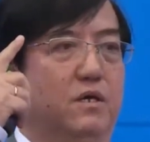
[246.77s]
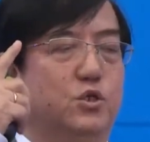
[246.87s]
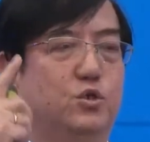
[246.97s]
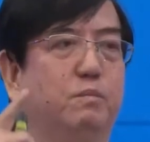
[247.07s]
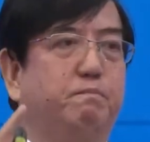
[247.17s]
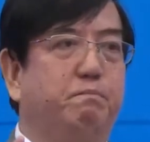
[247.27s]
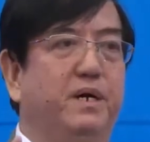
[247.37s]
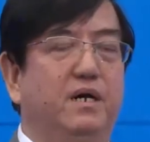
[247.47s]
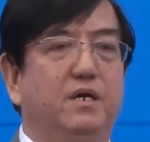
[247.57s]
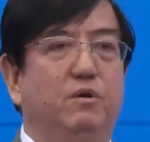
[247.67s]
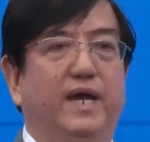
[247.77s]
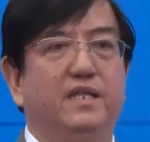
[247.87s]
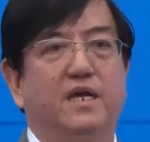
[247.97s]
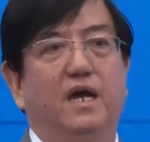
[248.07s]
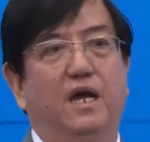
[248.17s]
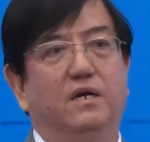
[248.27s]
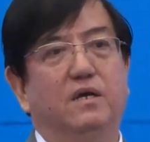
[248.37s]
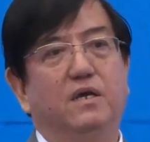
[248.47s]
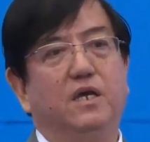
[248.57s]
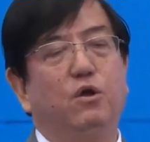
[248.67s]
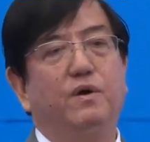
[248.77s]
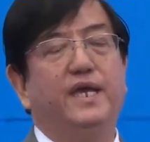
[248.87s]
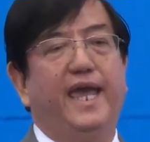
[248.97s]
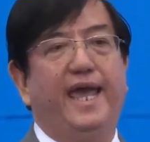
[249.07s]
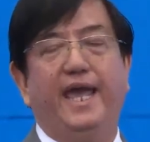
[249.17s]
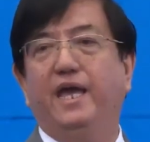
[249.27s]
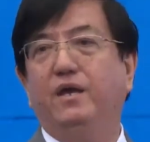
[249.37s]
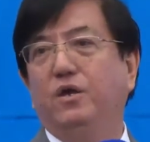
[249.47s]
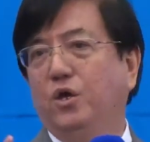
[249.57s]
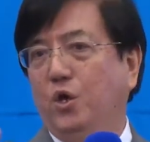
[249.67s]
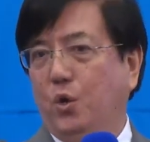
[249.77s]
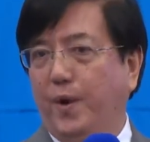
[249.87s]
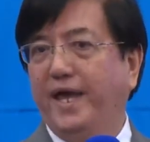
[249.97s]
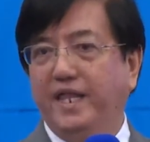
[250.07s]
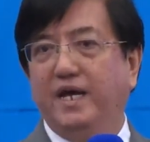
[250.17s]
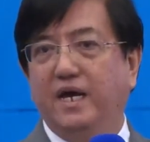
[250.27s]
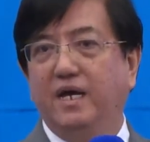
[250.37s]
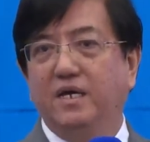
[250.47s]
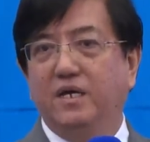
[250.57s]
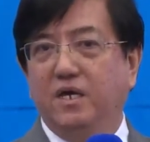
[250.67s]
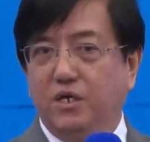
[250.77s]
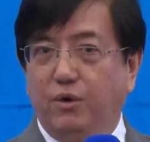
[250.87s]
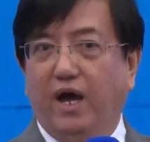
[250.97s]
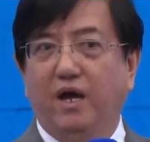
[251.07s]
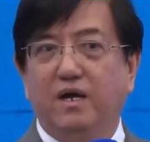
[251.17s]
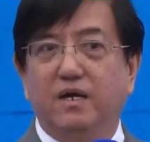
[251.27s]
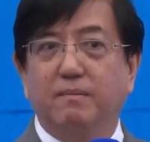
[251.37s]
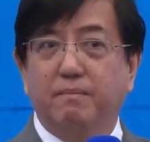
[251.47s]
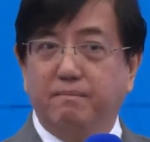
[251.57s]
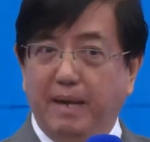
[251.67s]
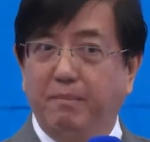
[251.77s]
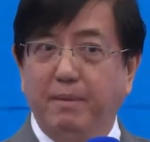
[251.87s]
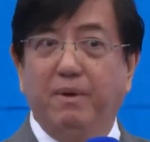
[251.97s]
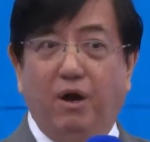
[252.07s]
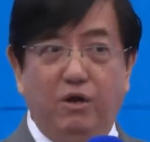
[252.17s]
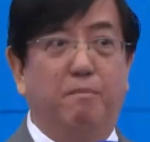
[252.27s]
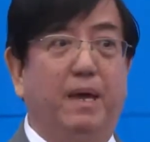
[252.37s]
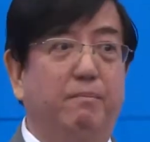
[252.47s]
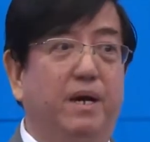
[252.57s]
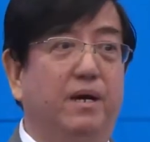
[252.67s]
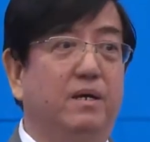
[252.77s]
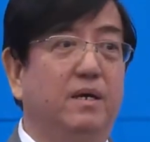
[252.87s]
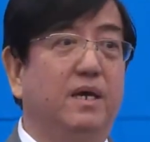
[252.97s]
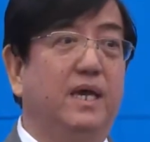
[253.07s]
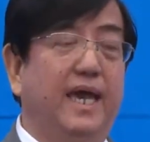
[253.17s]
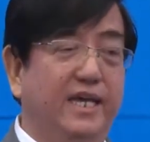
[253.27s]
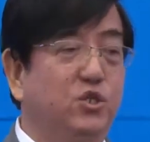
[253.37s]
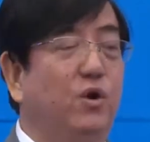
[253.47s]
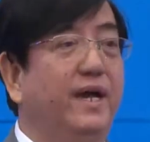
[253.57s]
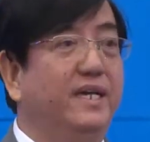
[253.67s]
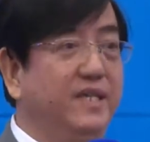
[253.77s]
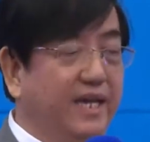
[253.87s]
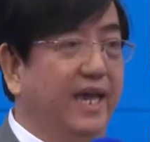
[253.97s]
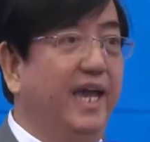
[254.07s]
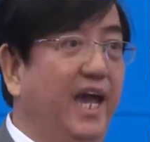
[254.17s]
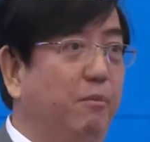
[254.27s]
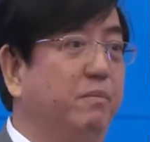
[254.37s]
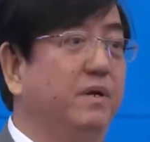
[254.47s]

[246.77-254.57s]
Super united heart. He don't care whether you are my member or not member, as long as he can help,